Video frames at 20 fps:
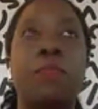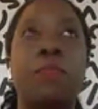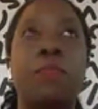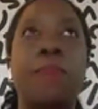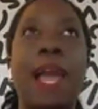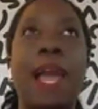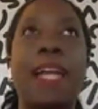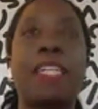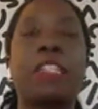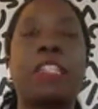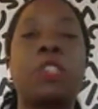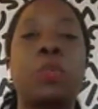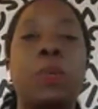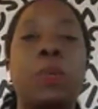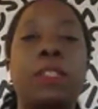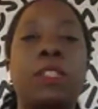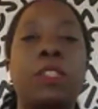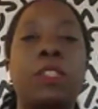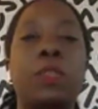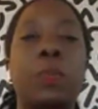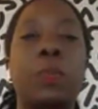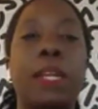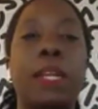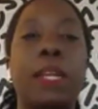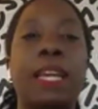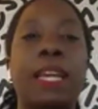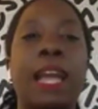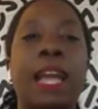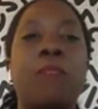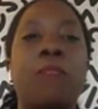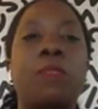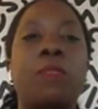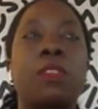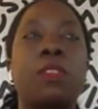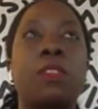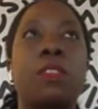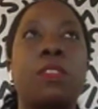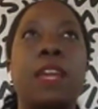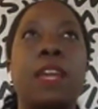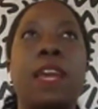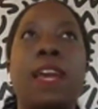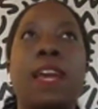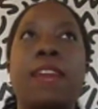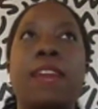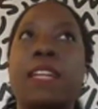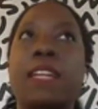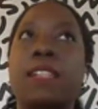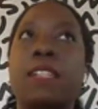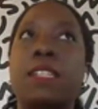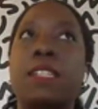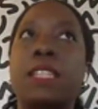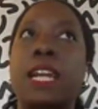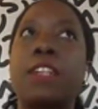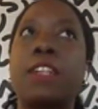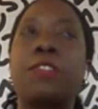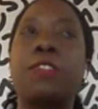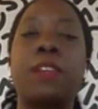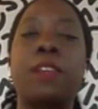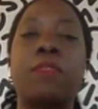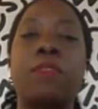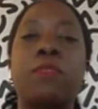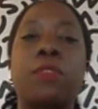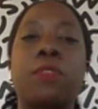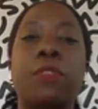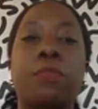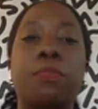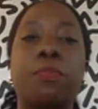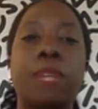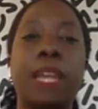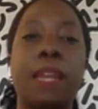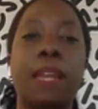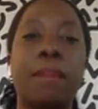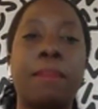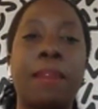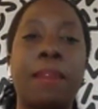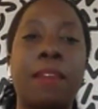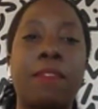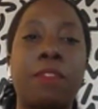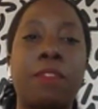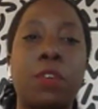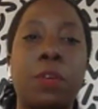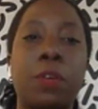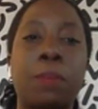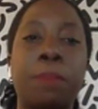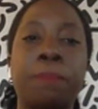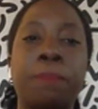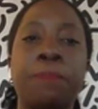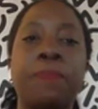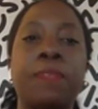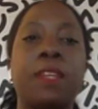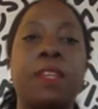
back in 2020, I was, I think, a designer level 3 at my firm.